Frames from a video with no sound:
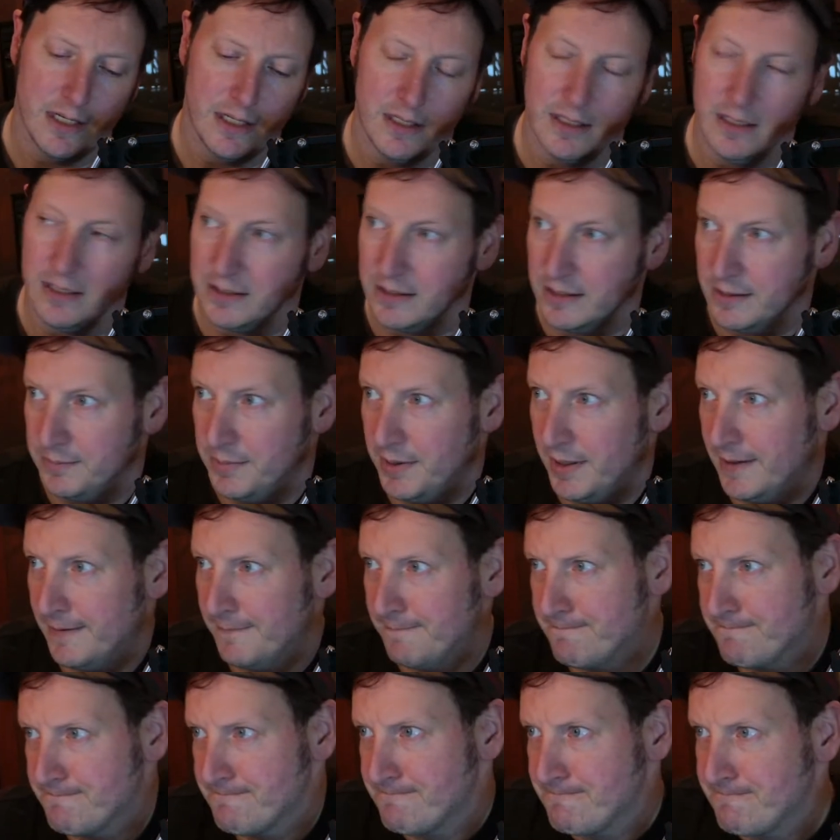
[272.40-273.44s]
This is better.
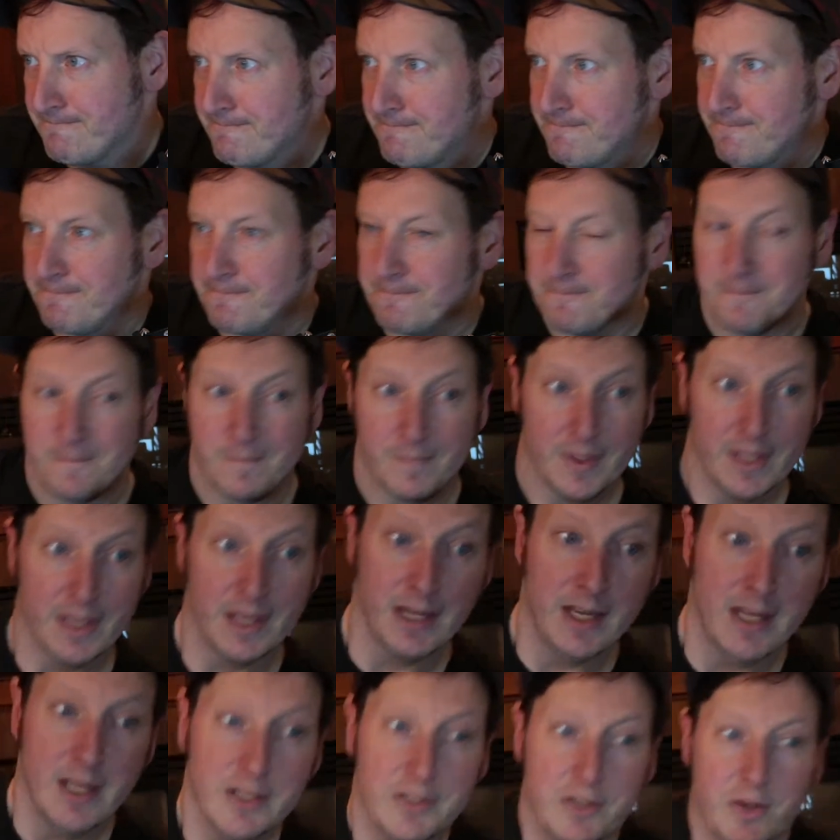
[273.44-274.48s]

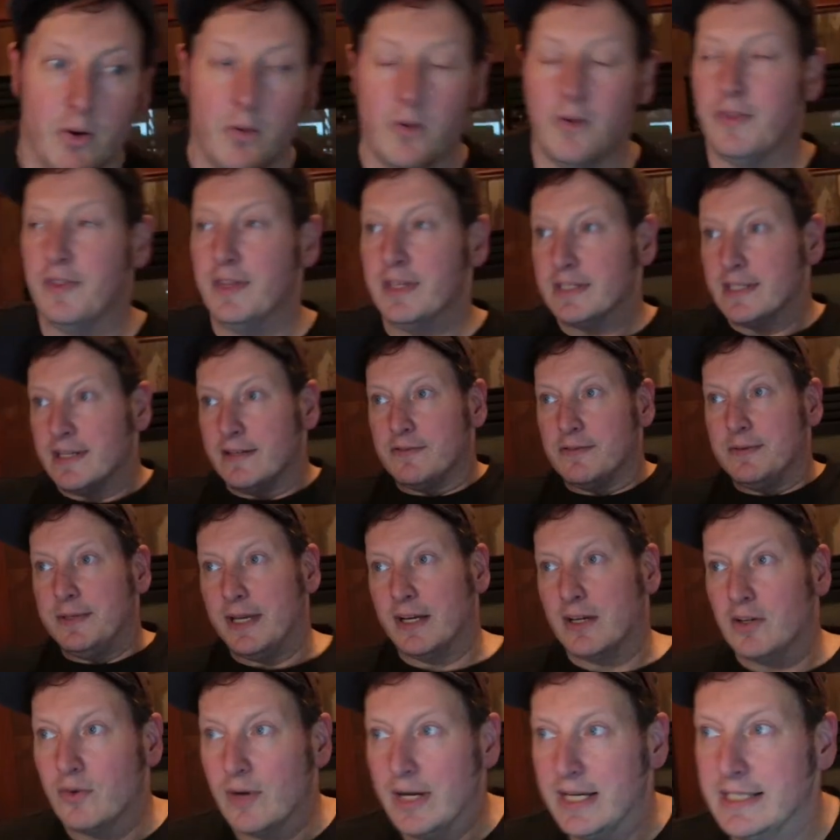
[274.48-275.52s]
So this gives me a
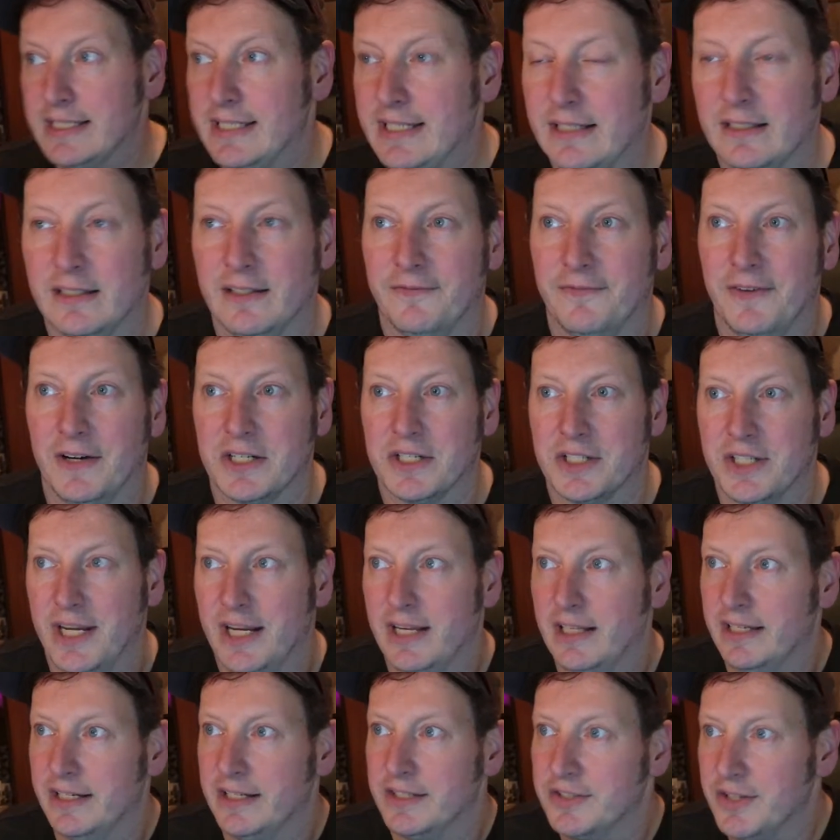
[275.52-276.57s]
great deal of
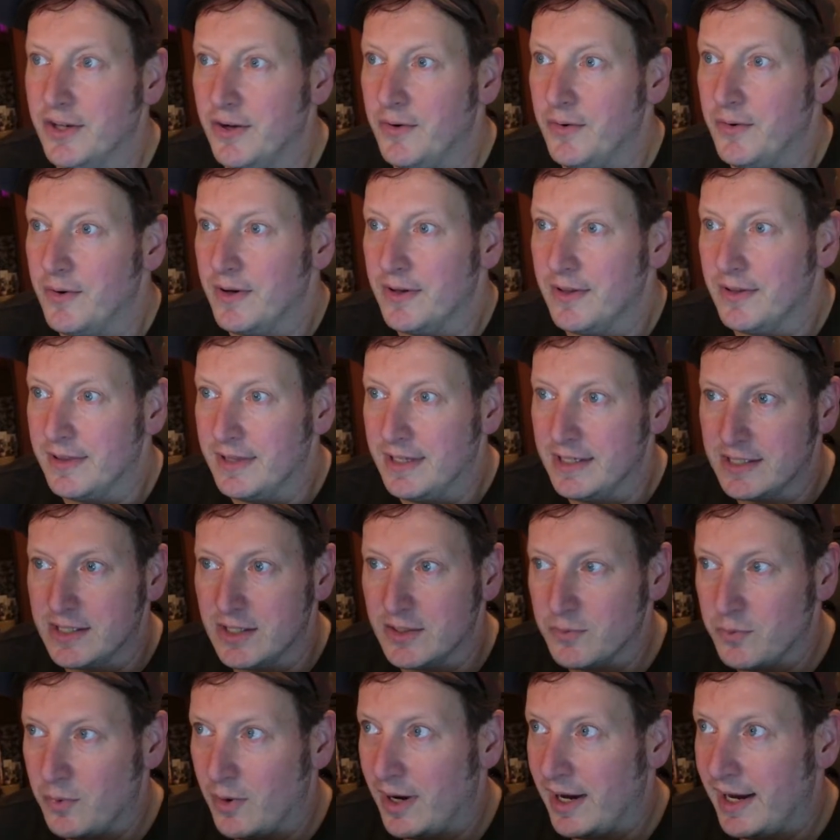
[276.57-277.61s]
functionality. So this
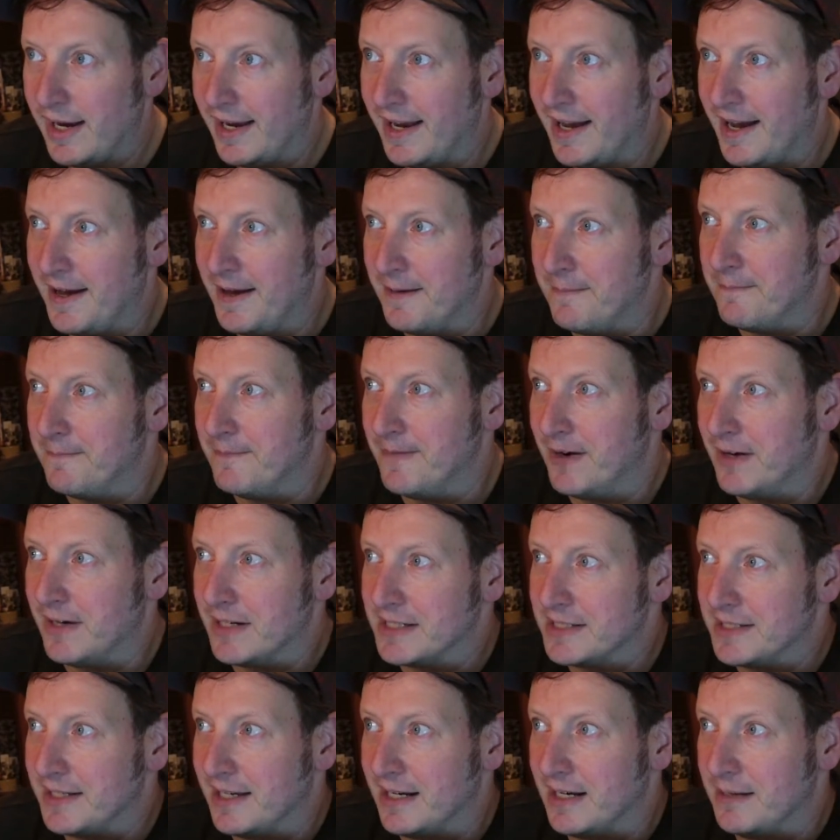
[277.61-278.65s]
is why I'm very
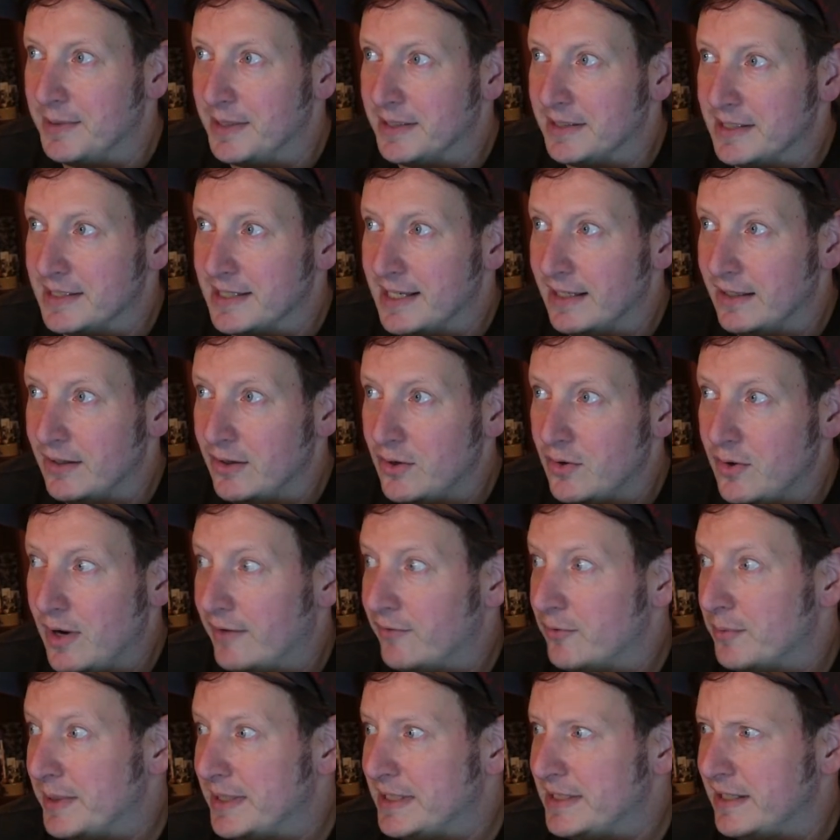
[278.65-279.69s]
excited about this. Hello,
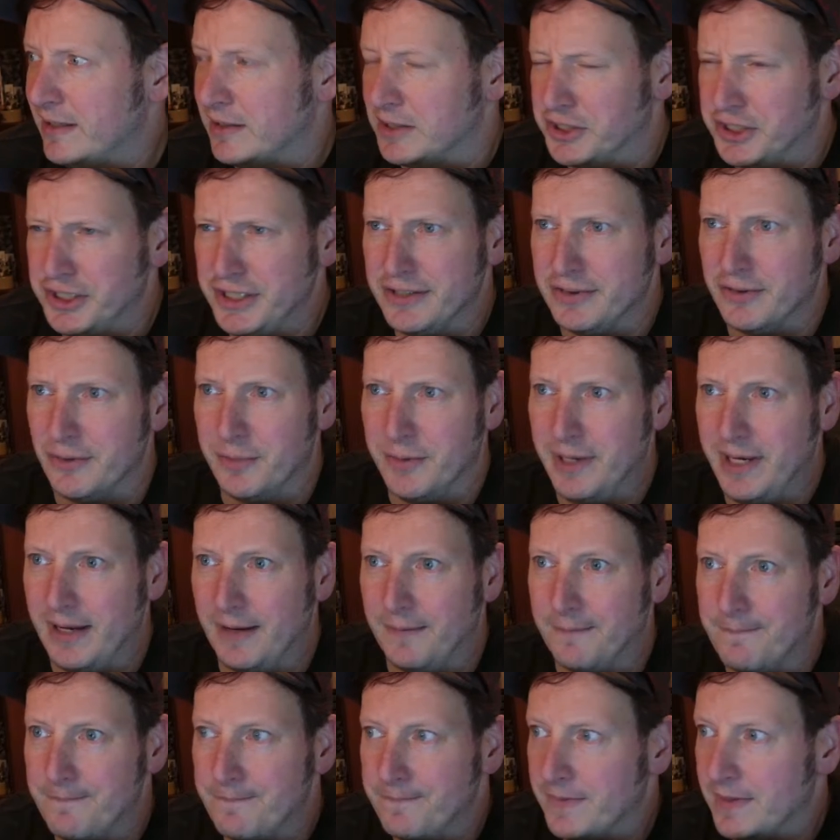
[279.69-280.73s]
everybody's here. Geez, oh
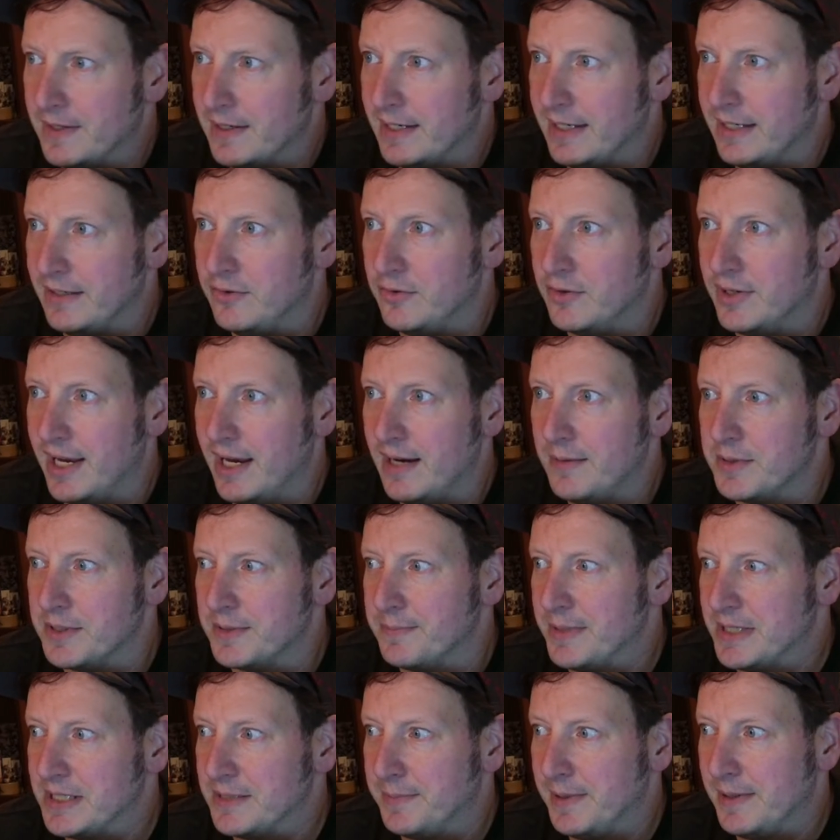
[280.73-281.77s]
man. Get new cameras, a
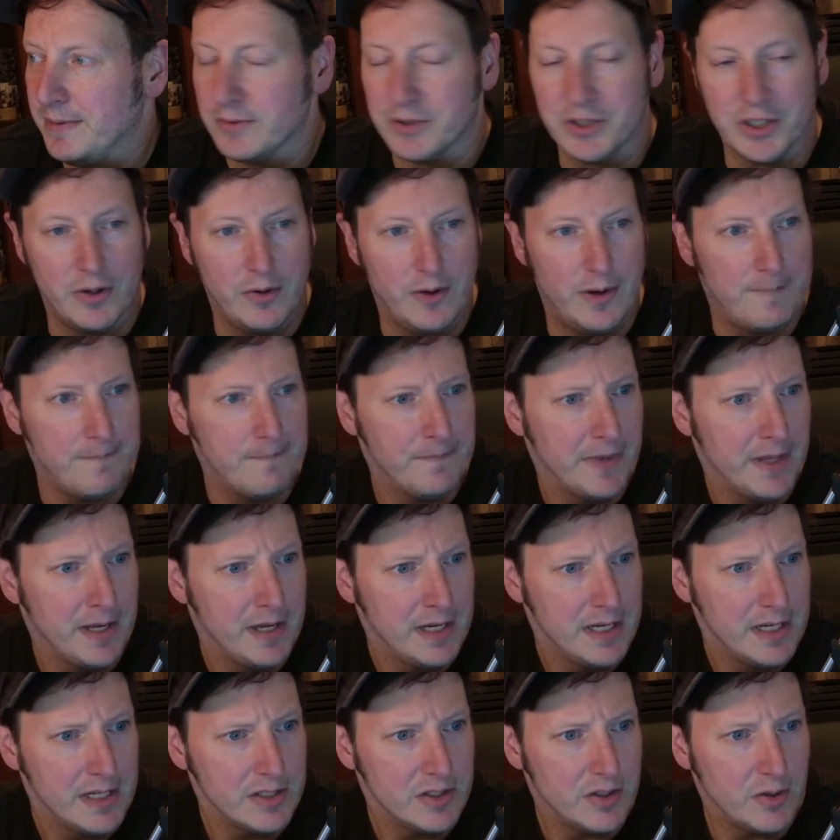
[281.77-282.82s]
bunch of people show up.
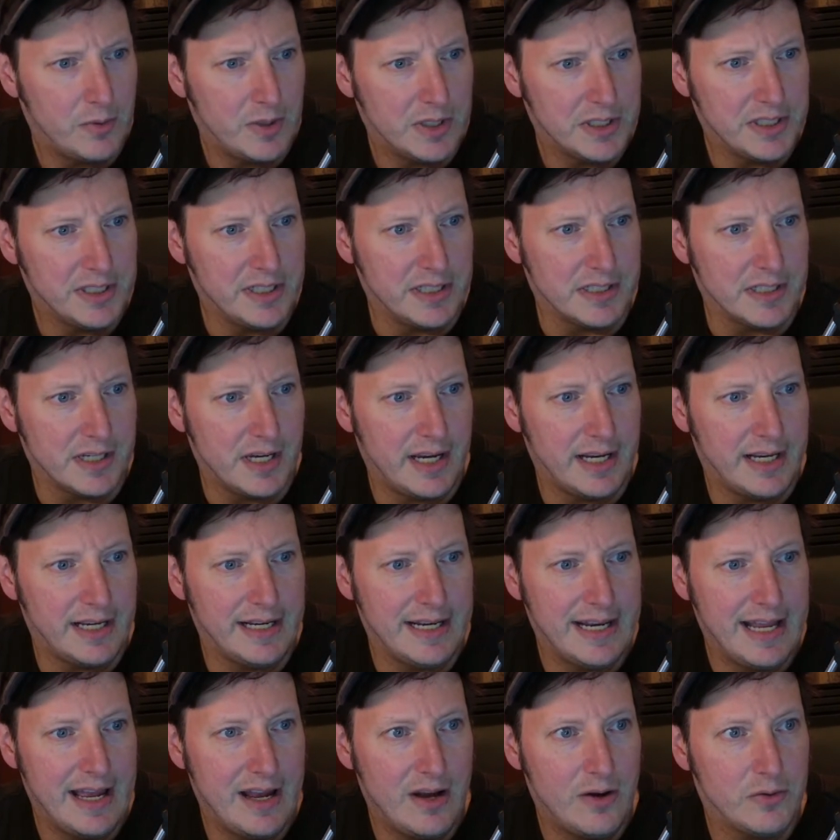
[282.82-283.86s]
So watch this. I can
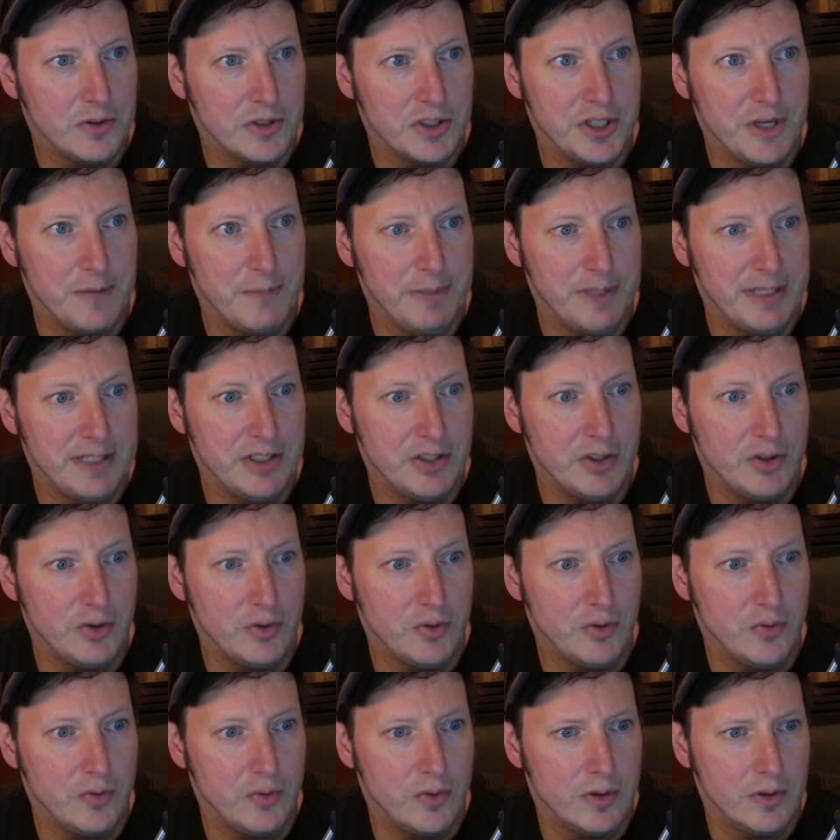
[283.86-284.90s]
now jump
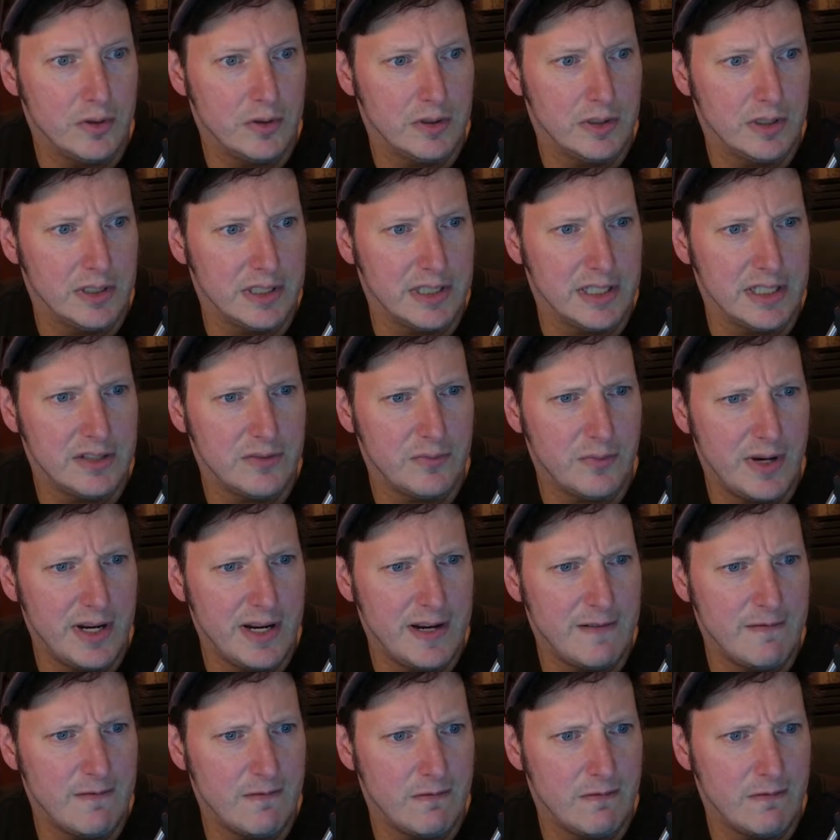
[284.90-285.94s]
into, is this
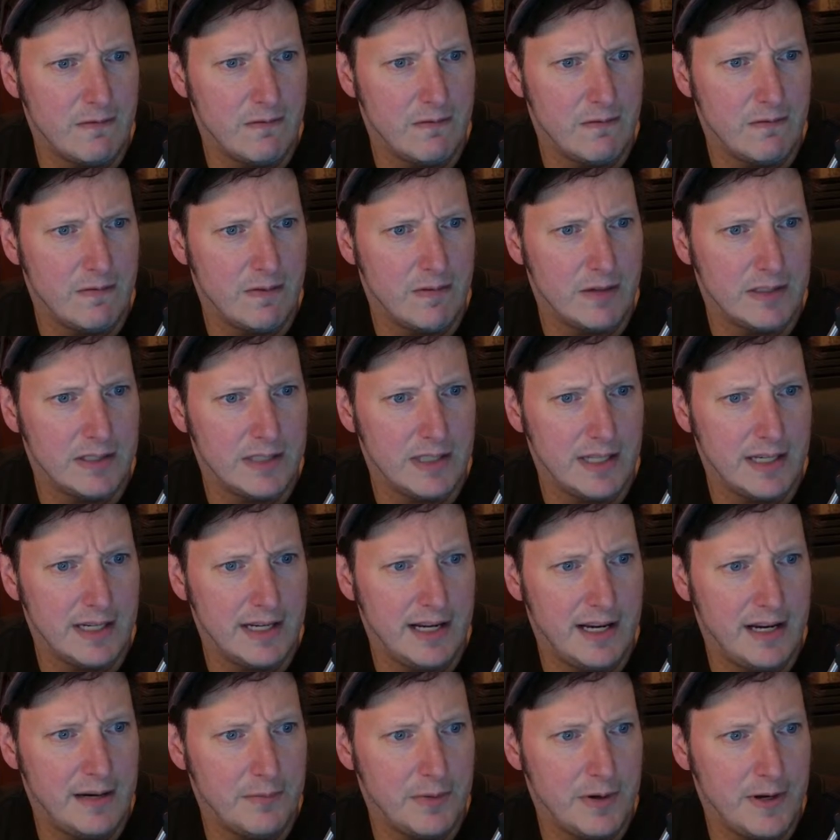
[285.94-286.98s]
right? Select
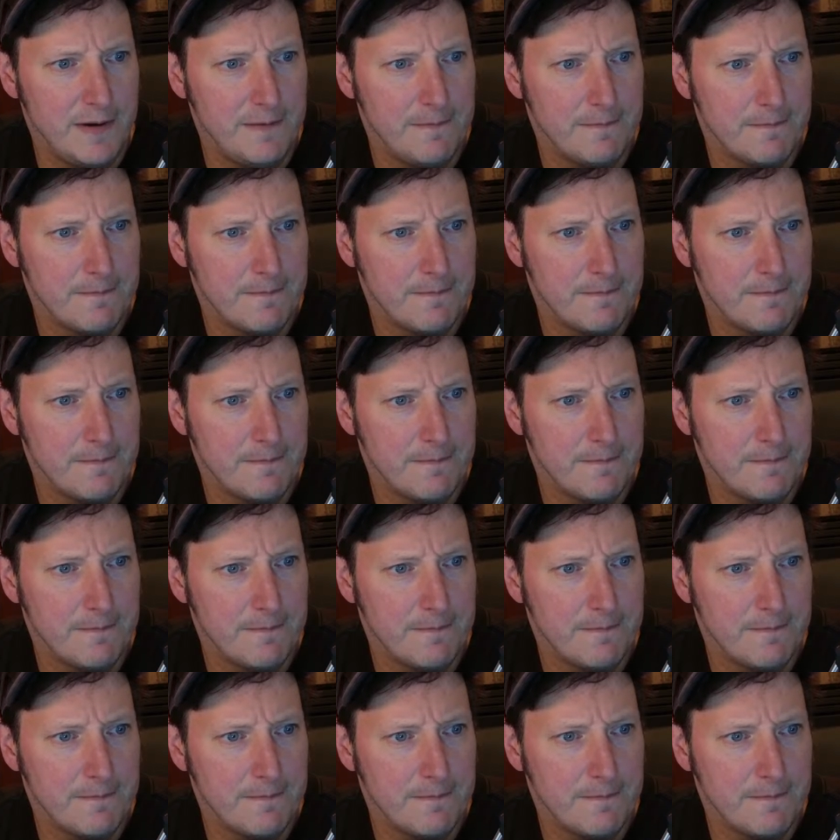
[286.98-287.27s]
camera.